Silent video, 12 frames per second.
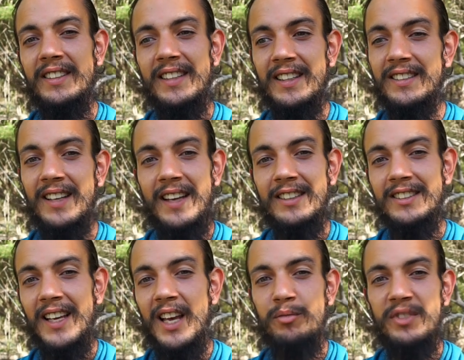Set aside a
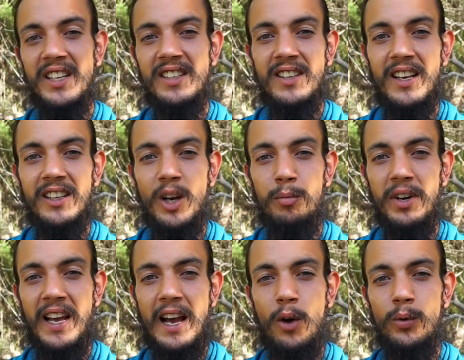time, set aside a couple
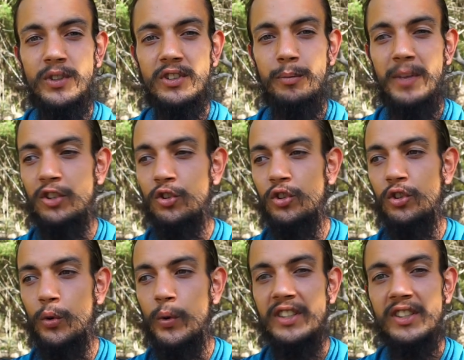of hours to make sure you're
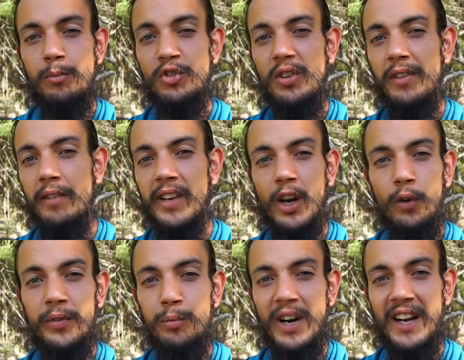doing some sort of other
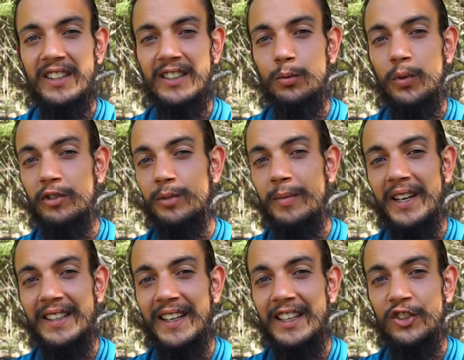healthy practice, whether it's
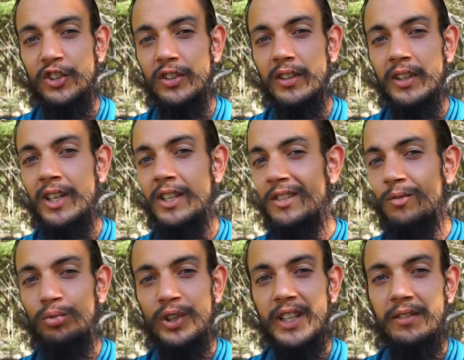meditation,
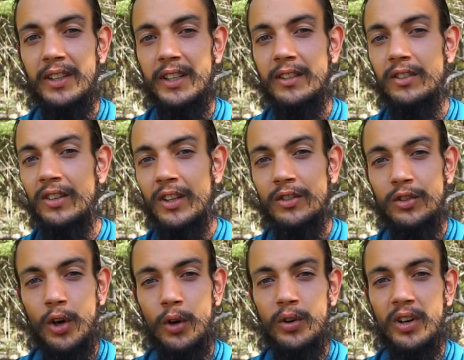breathing,
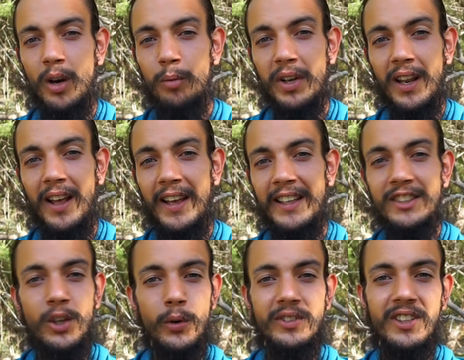yoga, Pilates,
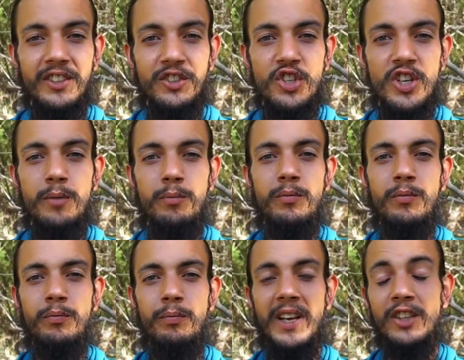going to the gym.
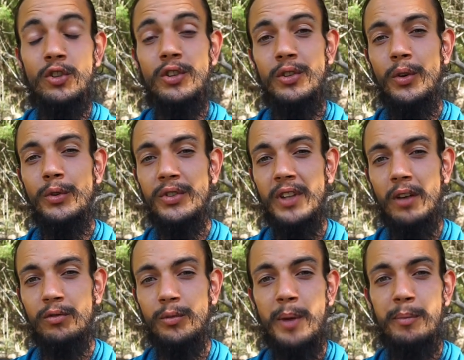Make sure you do
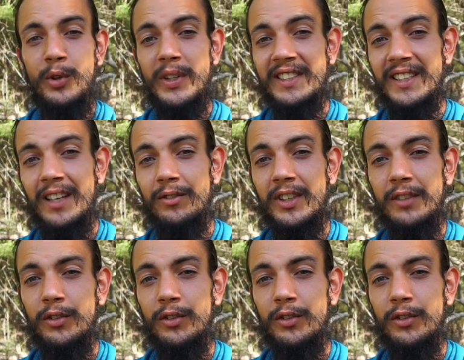stuff. Remember, do it safely.